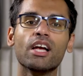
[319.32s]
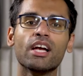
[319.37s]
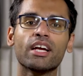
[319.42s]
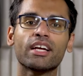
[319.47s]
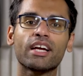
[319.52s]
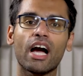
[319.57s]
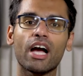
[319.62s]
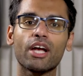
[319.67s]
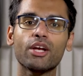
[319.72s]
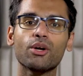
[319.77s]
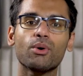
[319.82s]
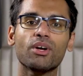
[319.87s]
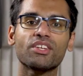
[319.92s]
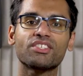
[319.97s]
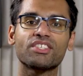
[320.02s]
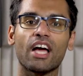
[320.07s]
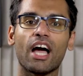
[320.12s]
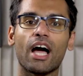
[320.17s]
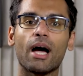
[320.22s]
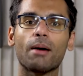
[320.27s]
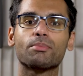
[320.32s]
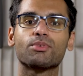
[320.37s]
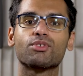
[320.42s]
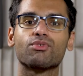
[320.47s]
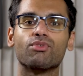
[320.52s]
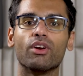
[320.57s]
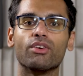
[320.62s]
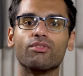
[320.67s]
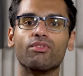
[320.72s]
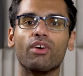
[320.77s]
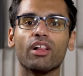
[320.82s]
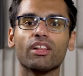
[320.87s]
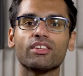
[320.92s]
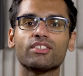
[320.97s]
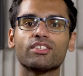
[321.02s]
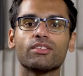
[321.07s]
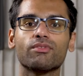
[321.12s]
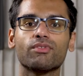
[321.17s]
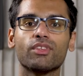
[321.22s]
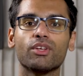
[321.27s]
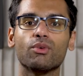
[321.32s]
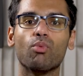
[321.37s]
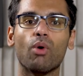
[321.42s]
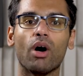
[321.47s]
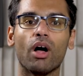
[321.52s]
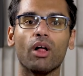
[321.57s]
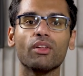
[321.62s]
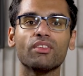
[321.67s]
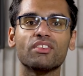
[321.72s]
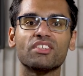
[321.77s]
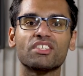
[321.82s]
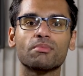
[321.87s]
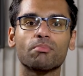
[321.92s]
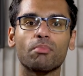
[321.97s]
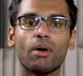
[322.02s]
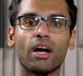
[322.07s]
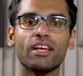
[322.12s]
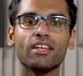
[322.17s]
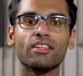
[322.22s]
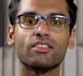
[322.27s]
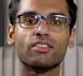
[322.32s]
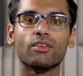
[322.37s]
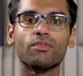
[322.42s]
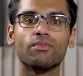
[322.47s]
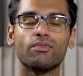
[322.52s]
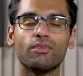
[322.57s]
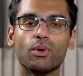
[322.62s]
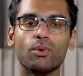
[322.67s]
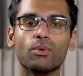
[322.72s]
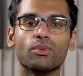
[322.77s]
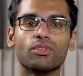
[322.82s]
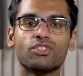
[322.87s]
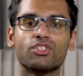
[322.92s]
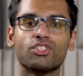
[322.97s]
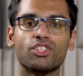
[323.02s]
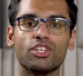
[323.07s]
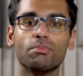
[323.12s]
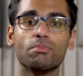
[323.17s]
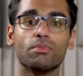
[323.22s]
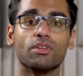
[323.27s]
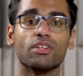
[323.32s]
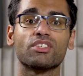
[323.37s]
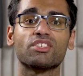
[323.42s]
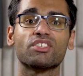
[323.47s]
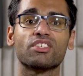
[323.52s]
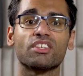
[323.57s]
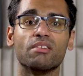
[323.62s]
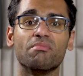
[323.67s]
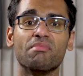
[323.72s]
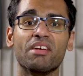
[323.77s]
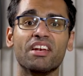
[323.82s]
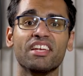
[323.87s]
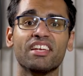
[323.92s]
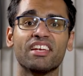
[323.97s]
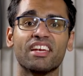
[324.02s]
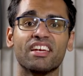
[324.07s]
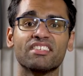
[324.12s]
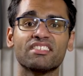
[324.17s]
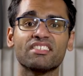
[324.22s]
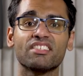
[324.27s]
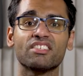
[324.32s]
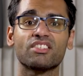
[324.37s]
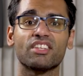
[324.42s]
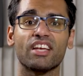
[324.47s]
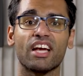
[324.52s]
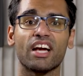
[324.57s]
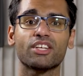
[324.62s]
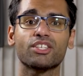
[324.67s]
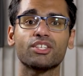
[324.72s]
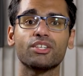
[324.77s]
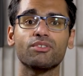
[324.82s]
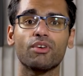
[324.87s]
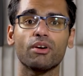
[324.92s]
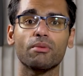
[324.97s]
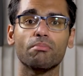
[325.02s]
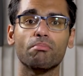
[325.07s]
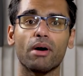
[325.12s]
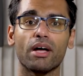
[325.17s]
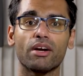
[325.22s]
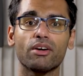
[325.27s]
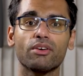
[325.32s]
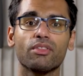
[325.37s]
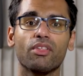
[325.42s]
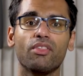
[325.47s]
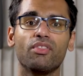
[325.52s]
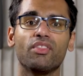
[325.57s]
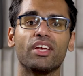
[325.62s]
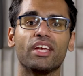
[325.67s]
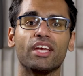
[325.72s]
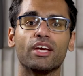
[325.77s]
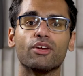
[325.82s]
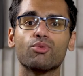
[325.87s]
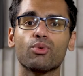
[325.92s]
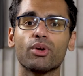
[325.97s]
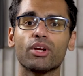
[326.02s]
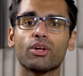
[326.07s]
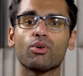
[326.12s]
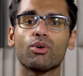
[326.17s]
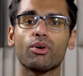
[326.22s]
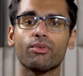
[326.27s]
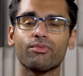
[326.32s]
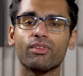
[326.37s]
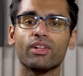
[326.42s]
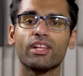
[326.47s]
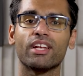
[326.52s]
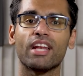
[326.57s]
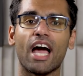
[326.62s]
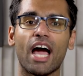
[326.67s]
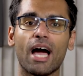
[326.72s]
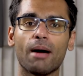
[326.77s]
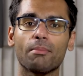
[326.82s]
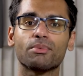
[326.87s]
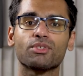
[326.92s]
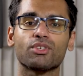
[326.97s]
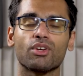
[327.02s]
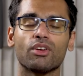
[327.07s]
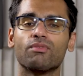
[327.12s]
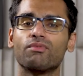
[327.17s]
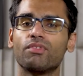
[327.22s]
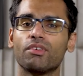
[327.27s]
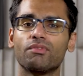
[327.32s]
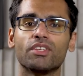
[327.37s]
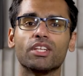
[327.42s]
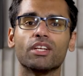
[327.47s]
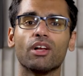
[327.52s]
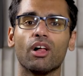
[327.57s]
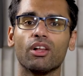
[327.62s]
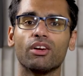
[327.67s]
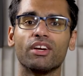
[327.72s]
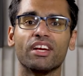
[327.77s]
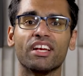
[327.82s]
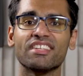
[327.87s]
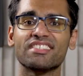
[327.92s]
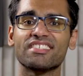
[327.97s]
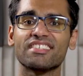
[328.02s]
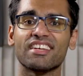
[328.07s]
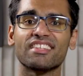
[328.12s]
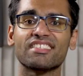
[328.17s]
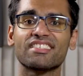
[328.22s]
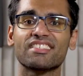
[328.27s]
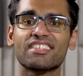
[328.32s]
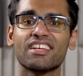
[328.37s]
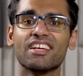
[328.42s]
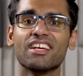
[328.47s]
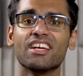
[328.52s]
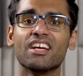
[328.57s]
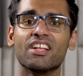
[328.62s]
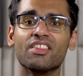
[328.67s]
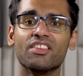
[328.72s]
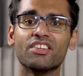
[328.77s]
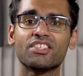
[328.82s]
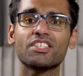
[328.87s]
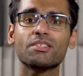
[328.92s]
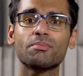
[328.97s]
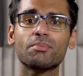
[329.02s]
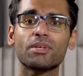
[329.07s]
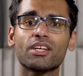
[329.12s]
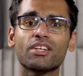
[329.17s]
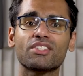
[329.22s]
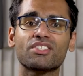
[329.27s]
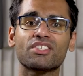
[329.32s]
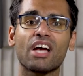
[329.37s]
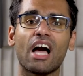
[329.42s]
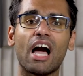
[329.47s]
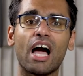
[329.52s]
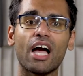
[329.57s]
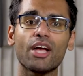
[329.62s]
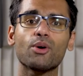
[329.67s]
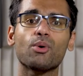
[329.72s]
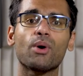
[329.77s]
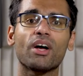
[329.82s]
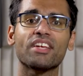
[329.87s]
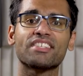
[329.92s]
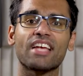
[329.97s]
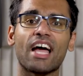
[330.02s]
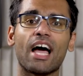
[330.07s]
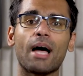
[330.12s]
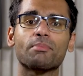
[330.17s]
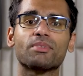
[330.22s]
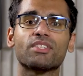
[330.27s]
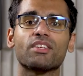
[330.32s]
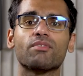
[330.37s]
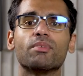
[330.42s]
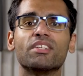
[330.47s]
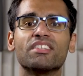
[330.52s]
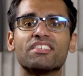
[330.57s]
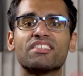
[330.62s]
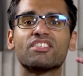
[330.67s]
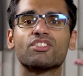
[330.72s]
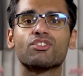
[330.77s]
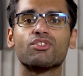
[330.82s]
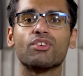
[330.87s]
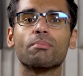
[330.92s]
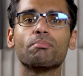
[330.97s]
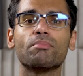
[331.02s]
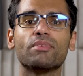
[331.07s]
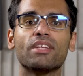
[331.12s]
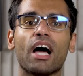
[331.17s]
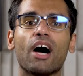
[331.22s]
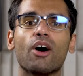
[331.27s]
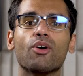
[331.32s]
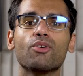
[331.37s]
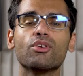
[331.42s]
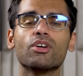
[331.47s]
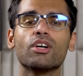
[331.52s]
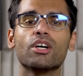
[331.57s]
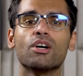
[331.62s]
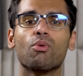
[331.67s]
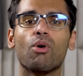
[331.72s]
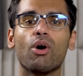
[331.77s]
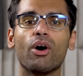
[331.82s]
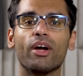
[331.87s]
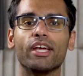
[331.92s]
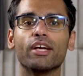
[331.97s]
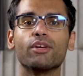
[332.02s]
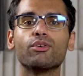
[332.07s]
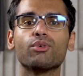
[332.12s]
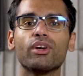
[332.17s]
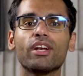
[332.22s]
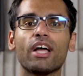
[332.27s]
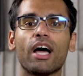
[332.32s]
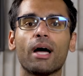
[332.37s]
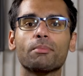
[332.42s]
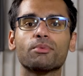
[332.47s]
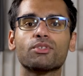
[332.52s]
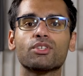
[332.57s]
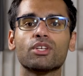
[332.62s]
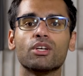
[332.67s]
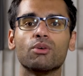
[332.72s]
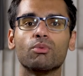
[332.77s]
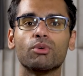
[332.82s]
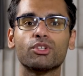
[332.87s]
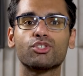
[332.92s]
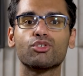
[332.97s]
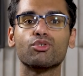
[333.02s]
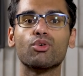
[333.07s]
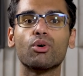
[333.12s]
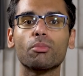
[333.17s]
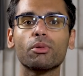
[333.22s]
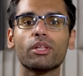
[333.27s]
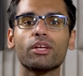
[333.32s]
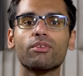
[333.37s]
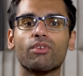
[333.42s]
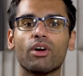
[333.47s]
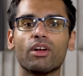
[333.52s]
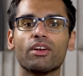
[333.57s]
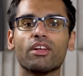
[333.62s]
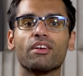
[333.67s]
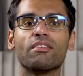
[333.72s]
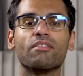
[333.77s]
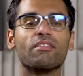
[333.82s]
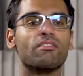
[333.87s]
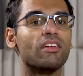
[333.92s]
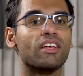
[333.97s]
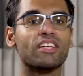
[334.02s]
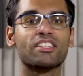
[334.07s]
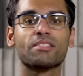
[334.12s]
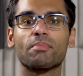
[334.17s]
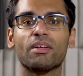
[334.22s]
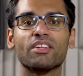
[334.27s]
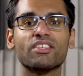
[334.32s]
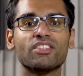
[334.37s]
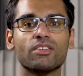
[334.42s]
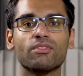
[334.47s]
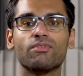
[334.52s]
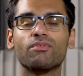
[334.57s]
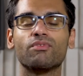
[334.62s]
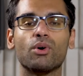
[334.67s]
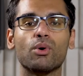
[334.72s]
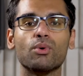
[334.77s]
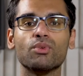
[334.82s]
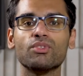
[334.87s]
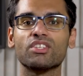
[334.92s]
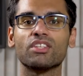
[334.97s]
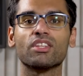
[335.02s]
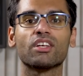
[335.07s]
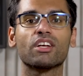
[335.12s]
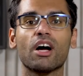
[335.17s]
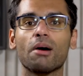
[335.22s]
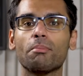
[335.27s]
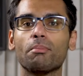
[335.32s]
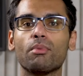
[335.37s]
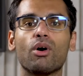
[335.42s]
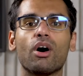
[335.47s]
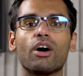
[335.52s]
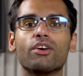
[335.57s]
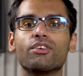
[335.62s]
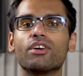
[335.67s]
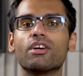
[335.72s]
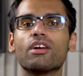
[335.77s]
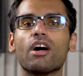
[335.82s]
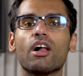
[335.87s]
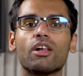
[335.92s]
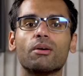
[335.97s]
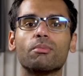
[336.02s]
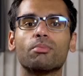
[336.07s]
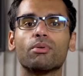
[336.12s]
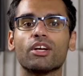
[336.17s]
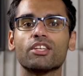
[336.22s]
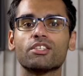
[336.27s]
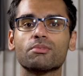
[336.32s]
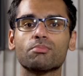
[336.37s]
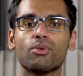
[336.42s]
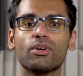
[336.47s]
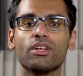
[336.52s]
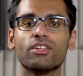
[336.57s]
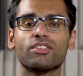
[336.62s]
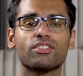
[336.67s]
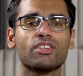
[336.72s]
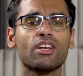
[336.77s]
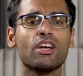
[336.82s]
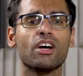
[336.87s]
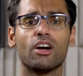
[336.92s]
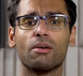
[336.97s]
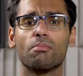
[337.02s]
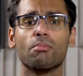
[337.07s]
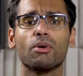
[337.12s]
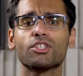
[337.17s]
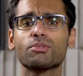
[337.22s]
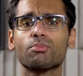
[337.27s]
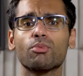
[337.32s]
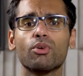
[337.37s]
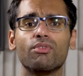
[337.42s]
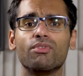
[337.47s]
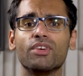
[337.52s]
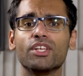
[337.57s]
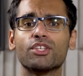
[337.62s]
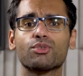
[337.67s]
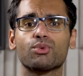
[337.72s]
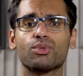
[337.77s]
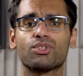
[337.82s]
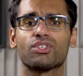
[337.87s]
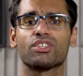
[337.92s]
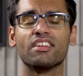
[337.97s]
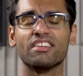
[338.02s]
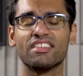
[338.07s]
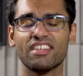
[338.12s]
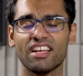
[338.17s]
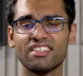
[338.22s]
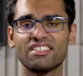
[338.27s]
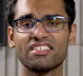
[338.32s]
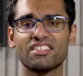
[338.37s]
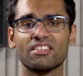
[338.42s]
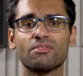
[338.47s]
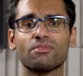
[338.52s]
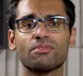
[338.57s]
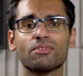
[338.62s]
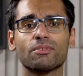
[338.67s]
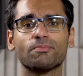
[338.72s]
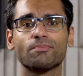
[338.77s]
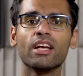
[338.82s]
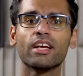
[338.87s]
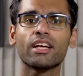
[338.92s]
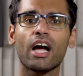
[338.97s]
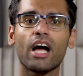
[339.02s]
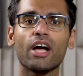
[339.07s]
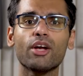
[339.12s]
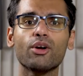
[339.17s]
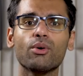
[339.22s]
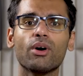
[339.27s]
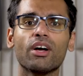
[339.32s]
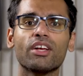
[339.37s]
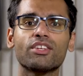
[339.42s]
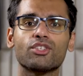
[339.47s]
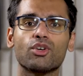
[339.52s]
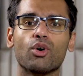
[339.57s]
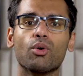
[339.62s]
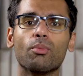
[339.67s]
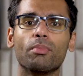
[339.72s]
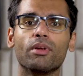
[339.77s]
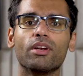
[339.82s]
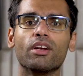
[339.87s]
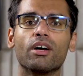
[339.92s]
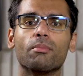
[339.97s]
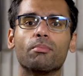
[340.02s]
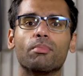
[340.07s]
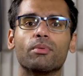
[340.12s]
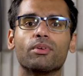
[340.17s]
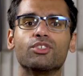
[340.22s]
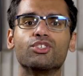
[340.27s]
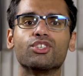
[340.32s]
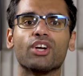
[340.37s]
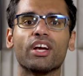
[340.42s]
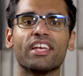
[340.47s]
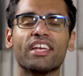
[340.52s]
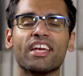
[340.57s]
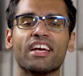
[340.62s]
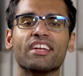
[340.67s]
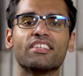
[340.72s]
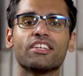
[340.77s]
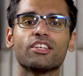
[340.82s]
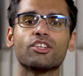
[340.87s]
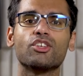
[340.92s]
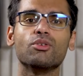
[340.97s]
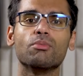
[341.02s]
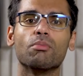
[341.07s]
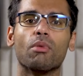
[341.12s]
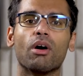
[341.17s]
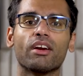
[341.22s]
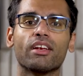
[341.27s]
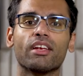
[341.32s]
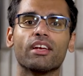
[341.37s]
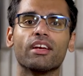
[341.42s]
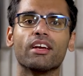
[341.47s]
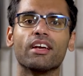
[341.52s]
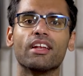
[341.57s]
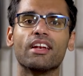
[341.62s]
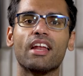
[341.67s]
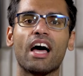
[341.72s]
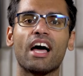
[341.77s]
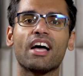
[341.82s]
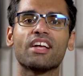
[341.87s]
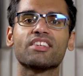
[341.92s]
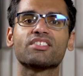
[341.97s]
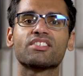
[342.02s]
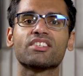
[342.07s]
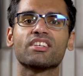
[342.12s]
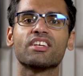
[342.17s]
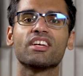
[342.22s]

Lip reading: KaiOS apps run relatively well despite the phone's cheapness. In many cases, they actually run better than the Android equivalent apps on $50 handsets. This is because KaiOS apps have been stripped down, while Android apps, which normally run on expensive phones in the couple $100 price points, are much more resource intensive. KaiOS opened up a gigantic new market and has